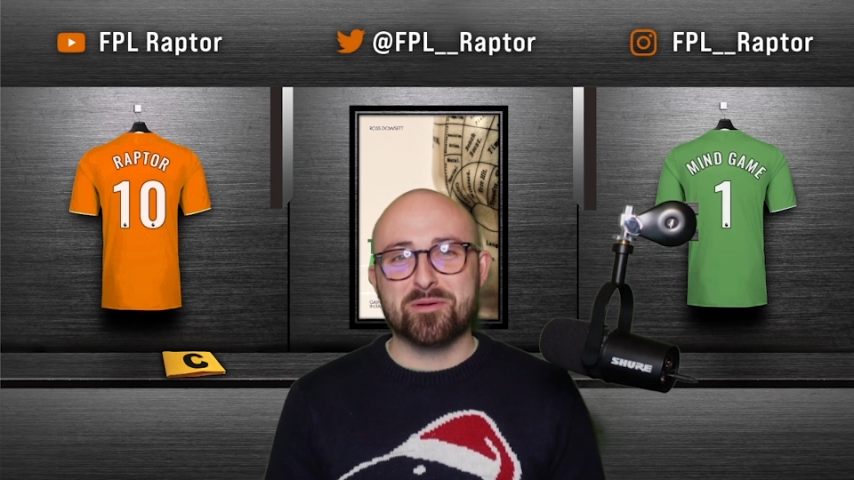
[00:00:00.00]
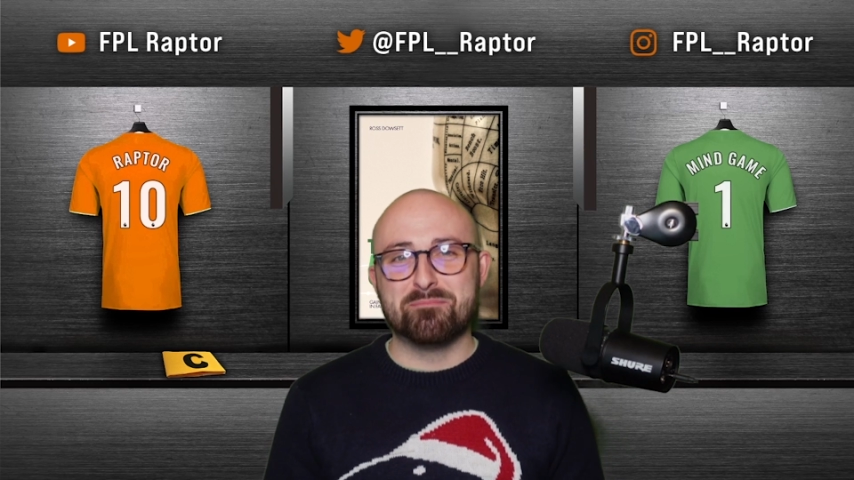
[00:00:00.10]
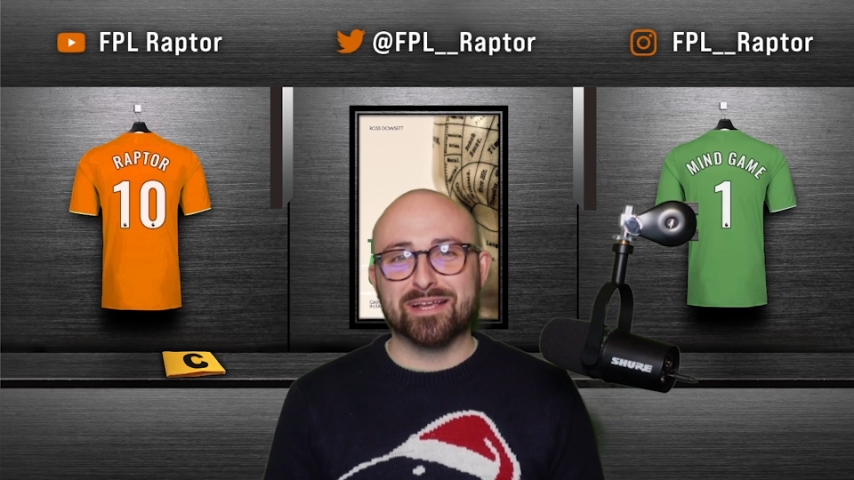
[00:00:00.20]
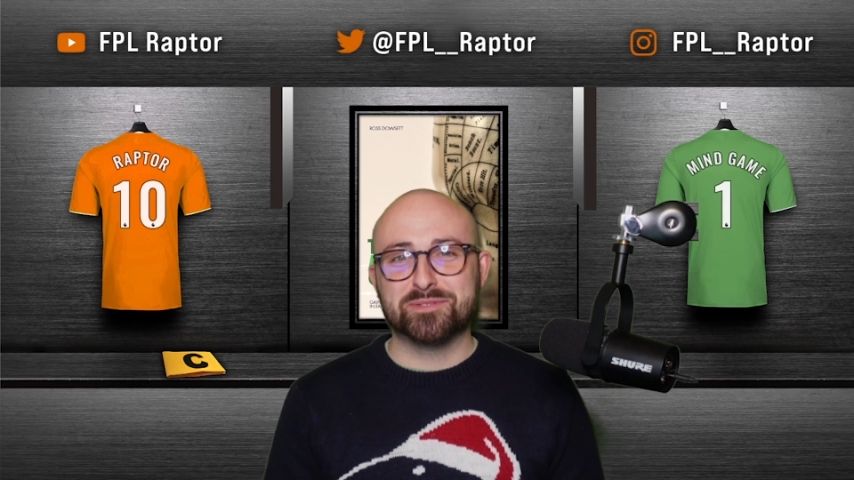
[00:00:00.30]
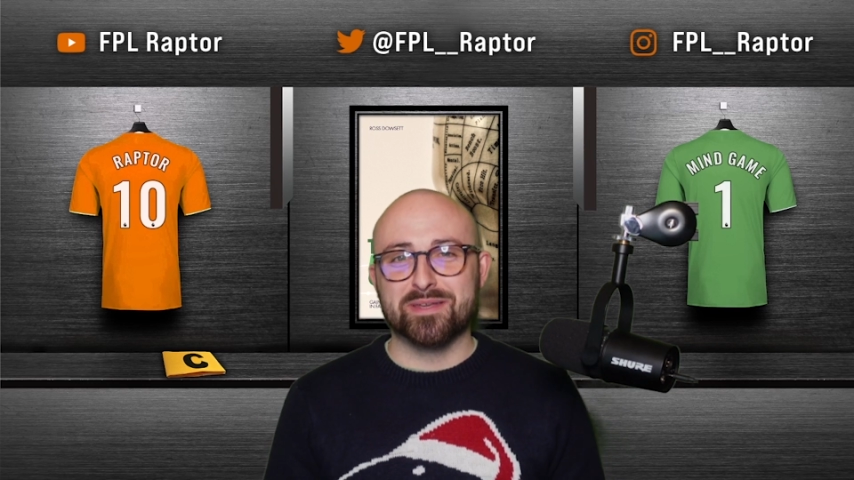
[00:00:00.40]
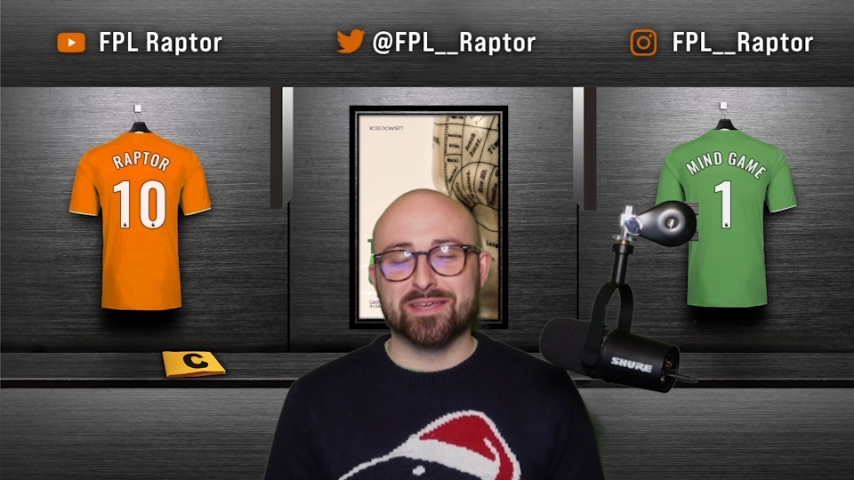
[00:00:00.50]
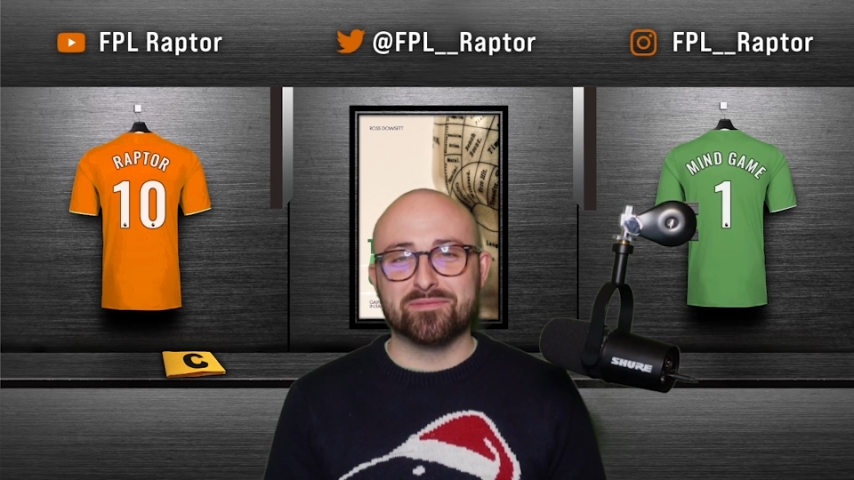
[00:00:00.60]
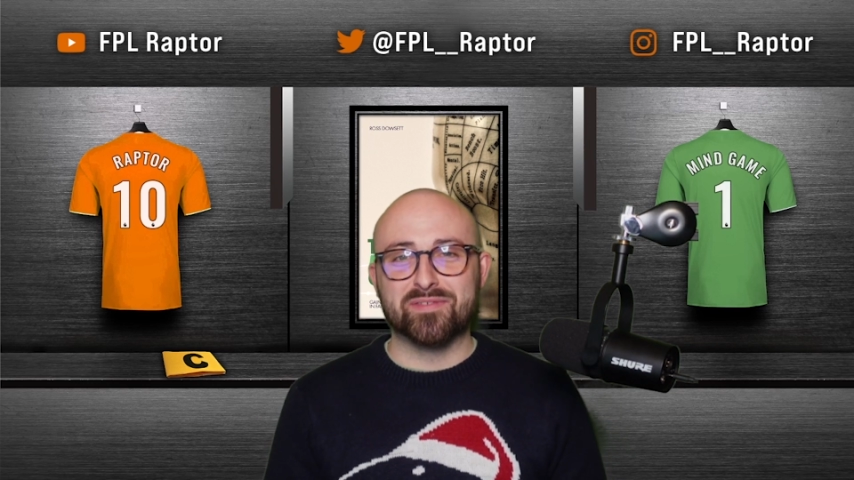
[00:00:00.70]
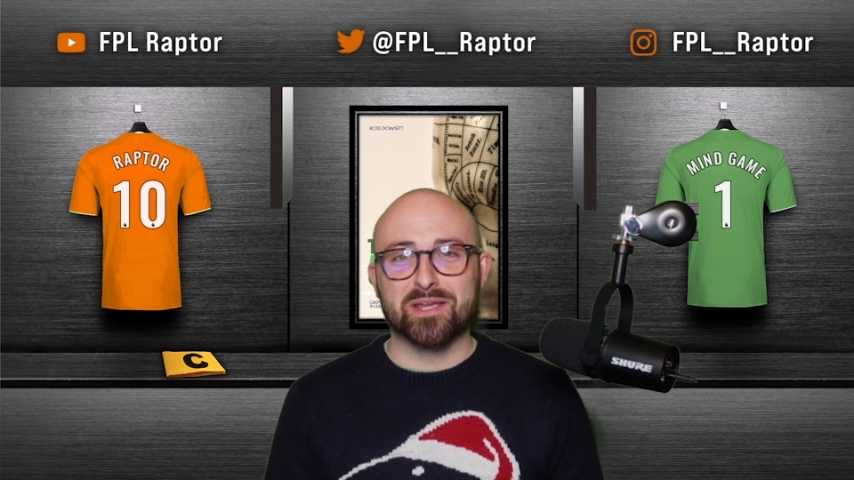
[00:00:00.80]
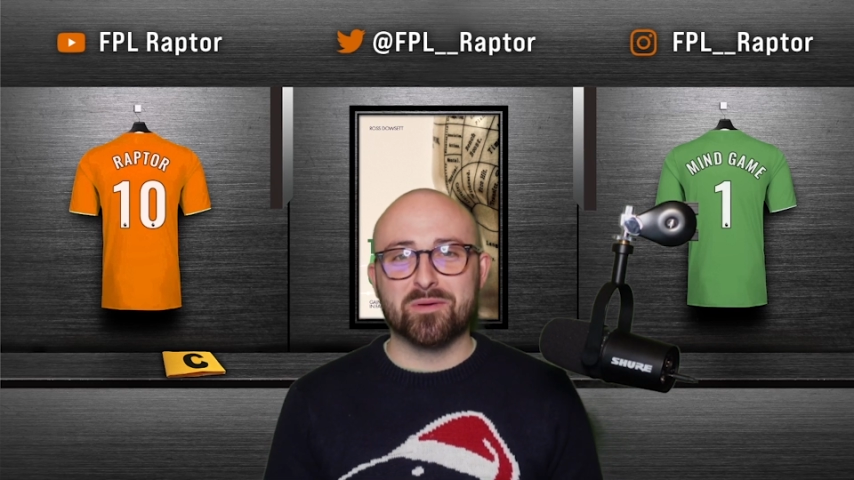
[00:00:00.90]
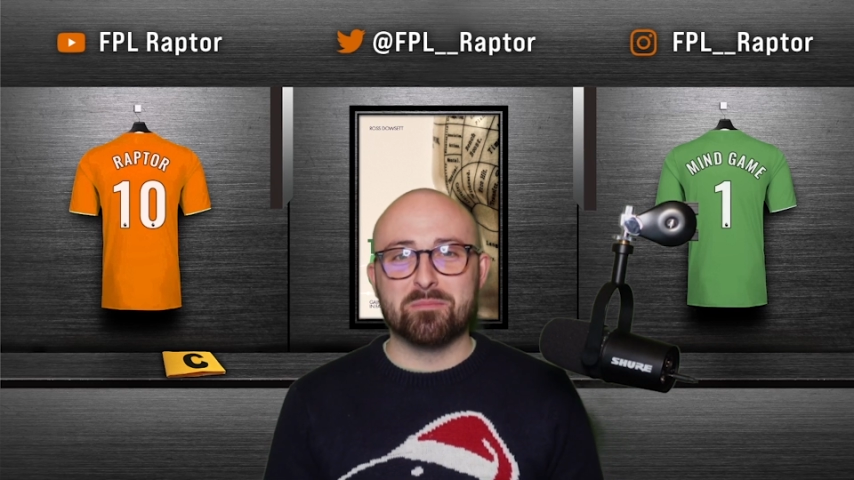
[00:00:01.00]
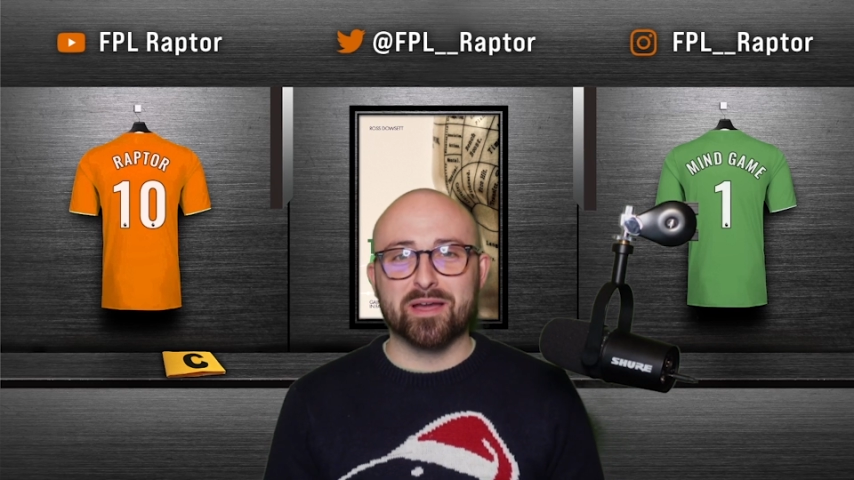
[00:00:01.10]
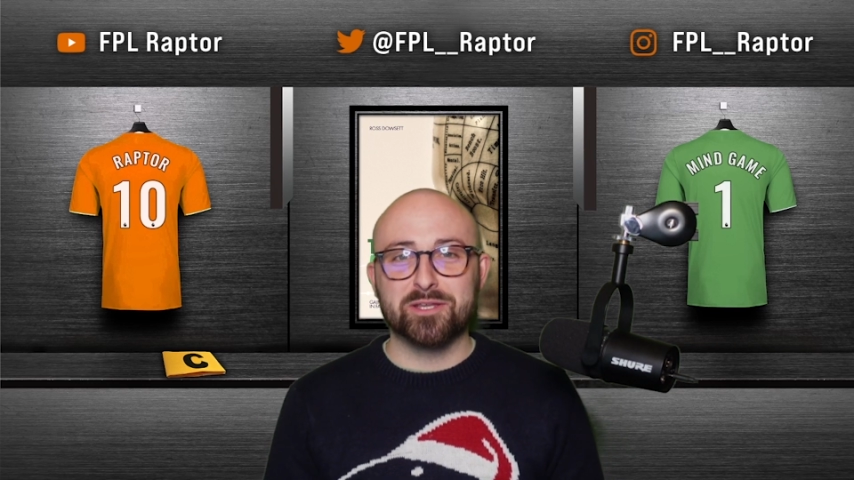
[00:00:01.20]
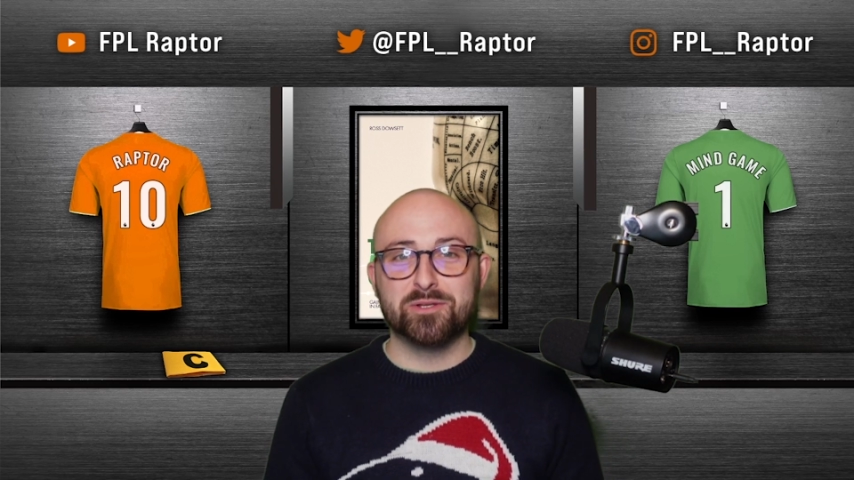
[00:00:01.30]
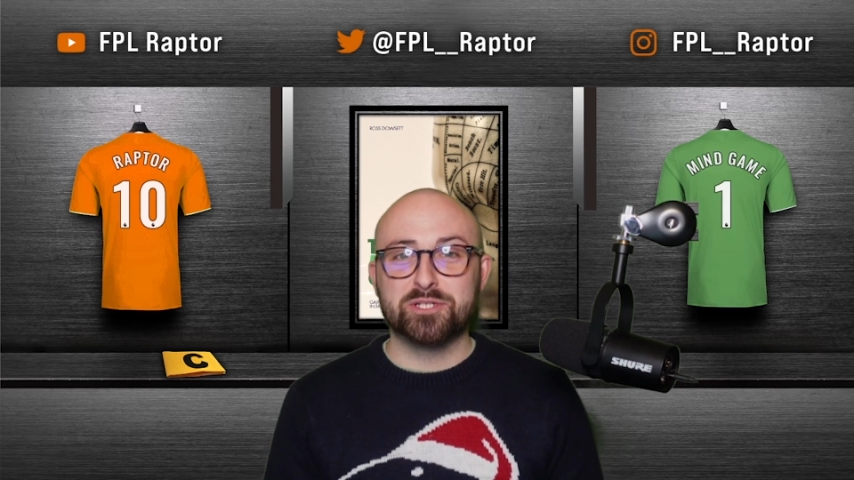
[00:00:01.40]
welcome back to another video on
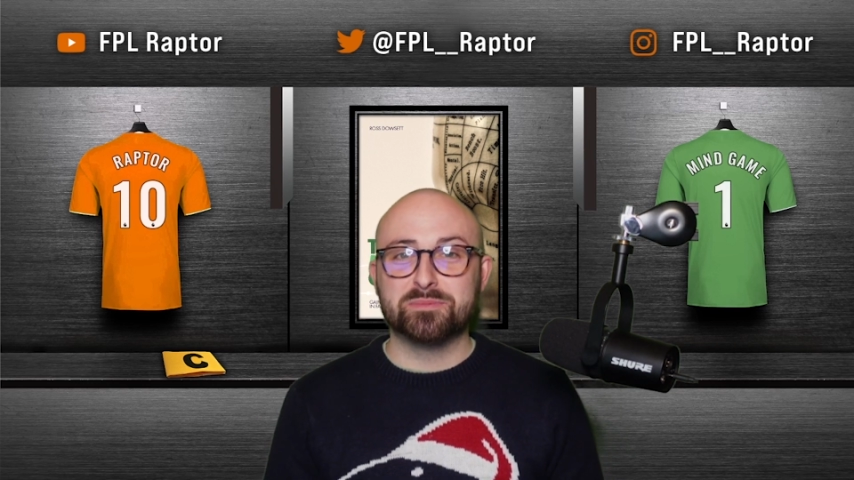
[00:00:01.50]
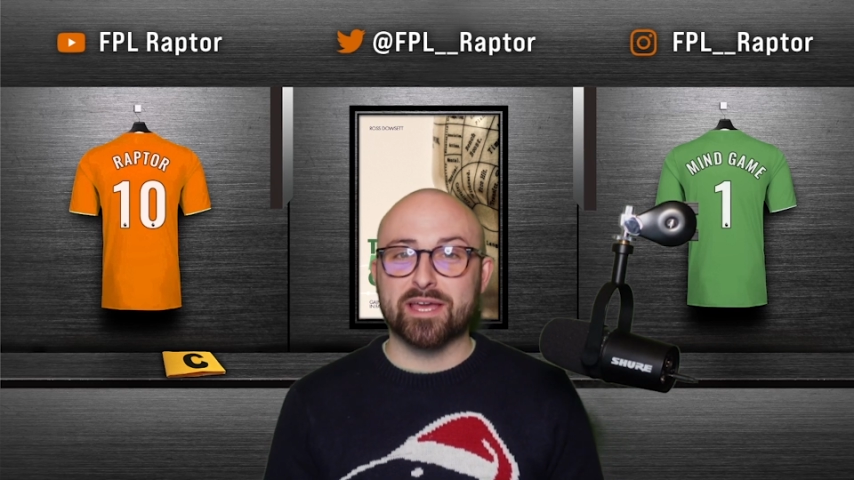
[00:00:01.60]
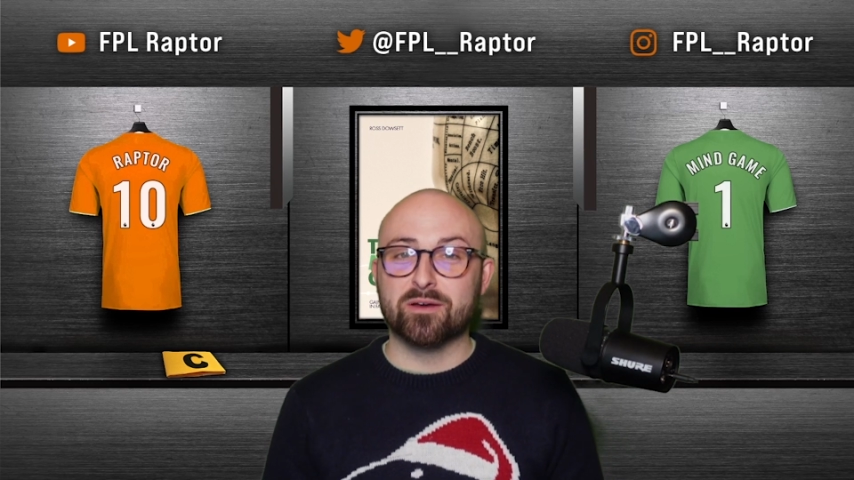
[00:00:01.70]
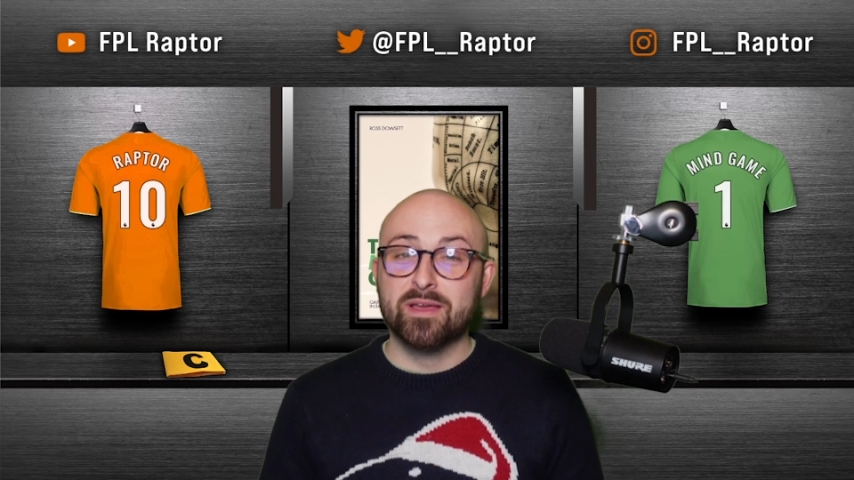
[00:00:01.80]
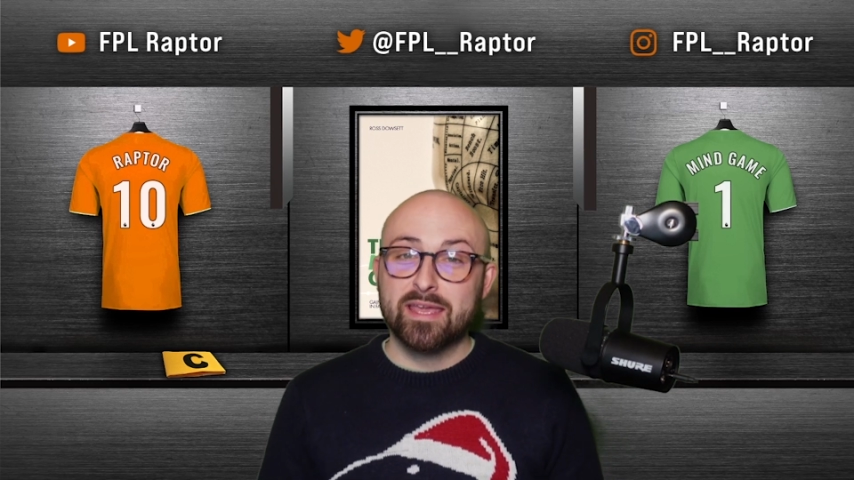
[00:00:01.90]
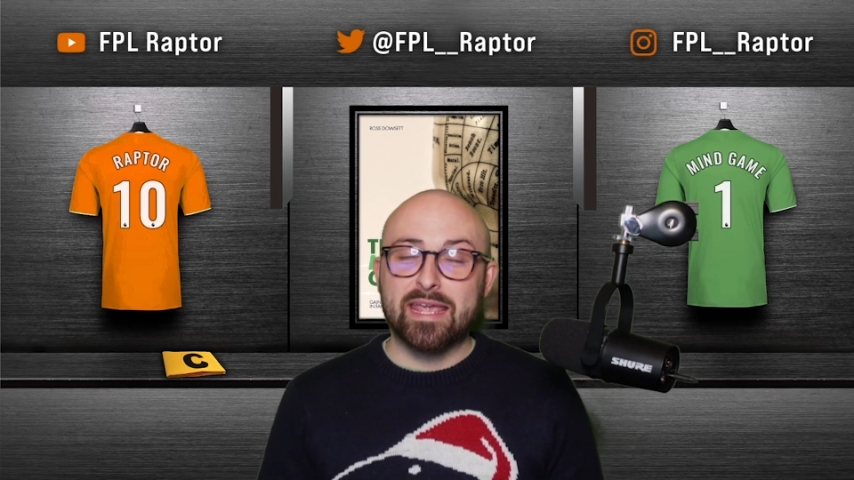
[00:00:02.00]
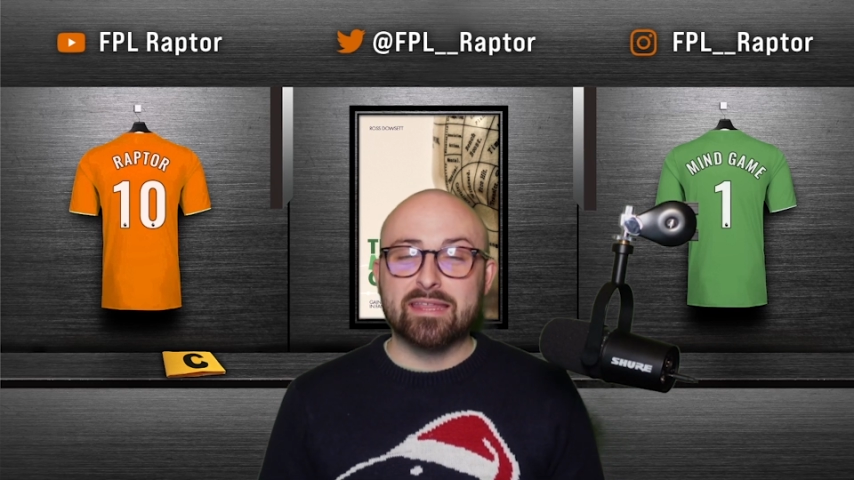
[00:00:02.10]
my YouTube channel.